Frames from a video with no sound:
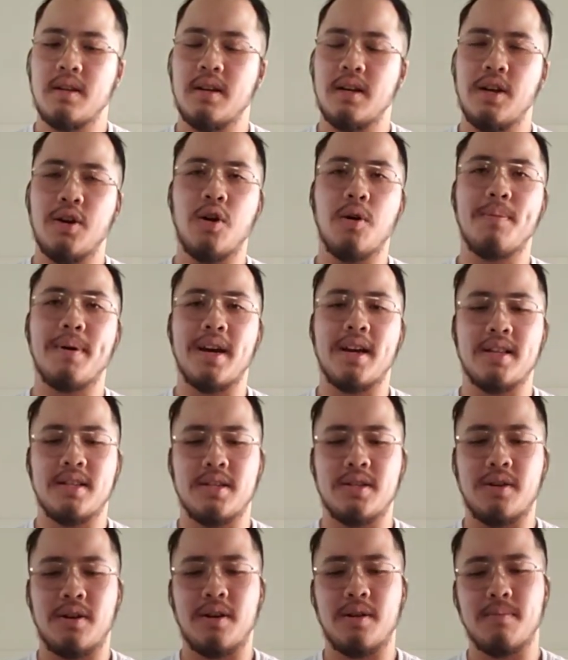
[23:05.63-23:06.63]
I hope I can
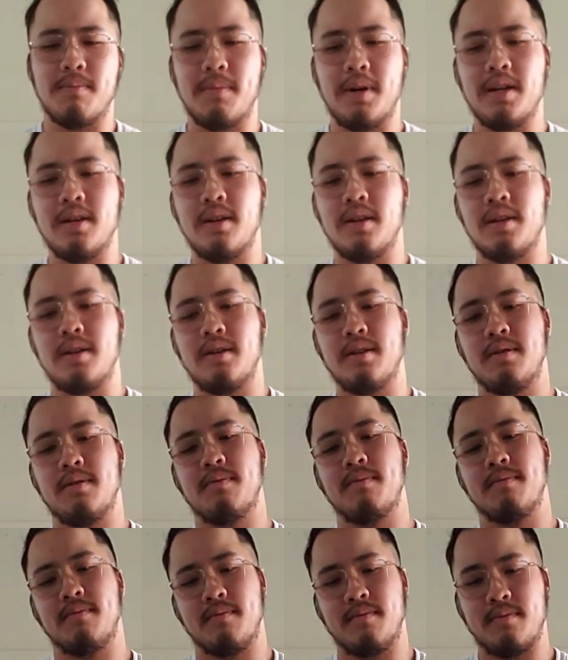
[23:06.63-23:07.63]
start by
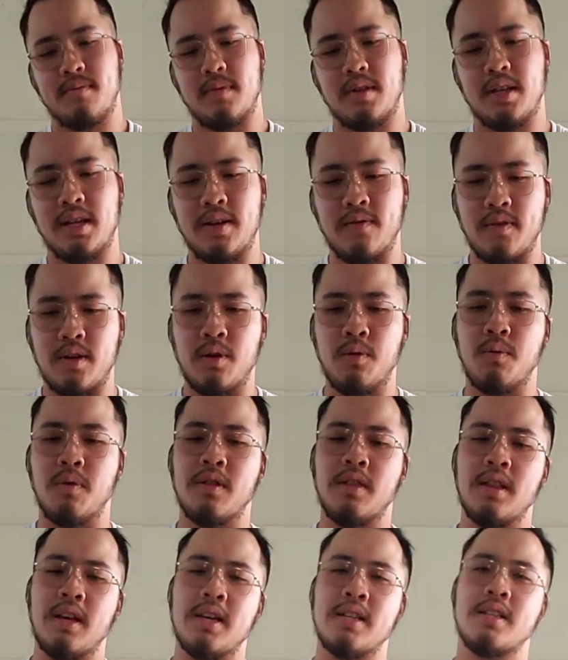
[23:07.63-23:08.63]
giving you one
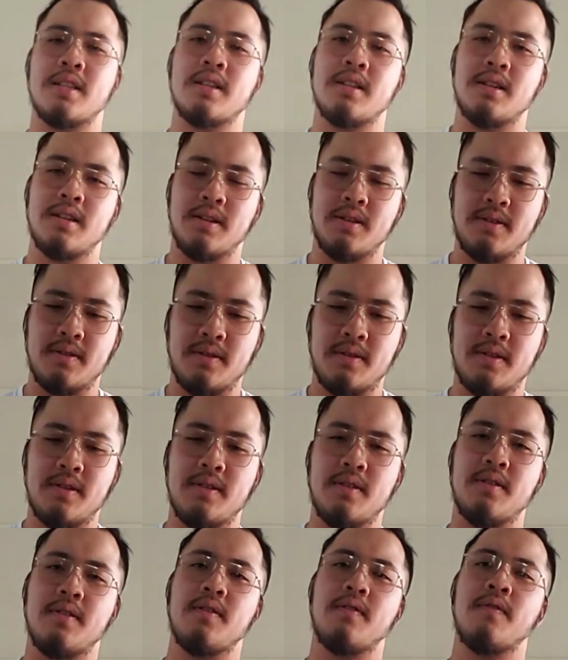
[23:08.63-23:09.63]
last
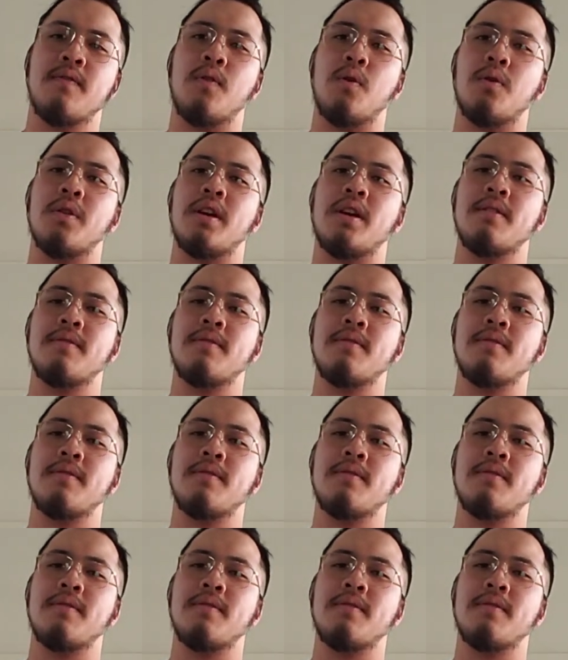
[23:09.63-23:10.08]
folding.